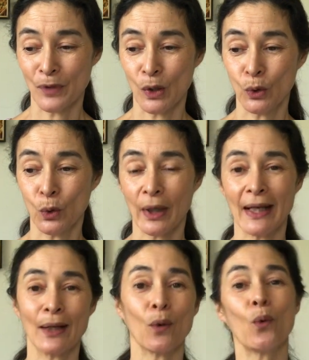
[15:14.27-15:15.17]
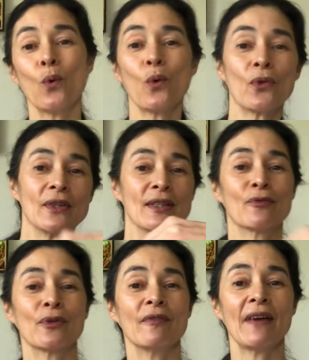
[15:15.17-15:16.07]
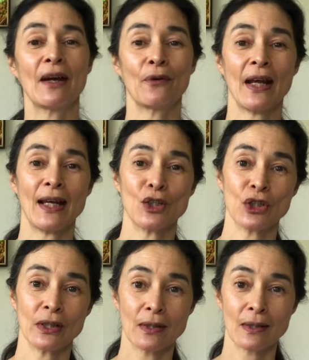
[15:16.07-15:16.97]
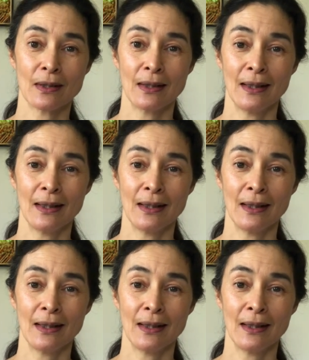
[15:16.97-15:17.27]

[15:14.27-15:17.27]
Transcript: looking at all the different variations.